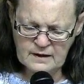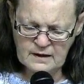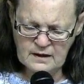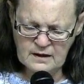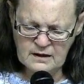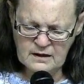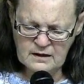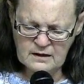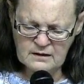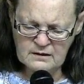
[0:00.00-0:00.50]

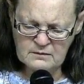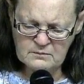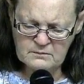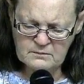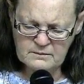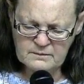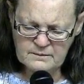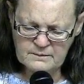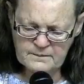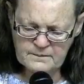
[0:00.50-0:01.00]
um,
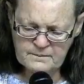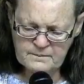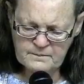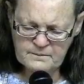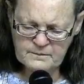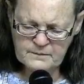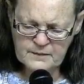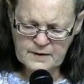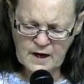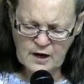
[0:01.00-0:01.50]

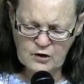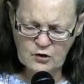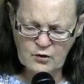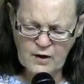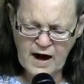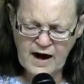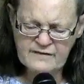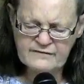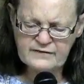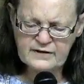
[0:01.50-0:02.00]
a
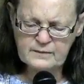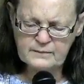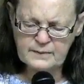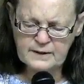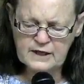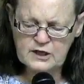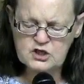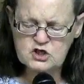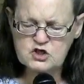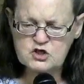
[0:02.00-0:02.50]
graphic
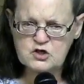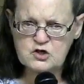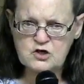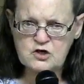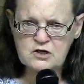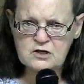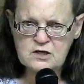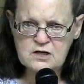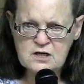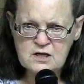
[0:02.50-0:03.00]
picture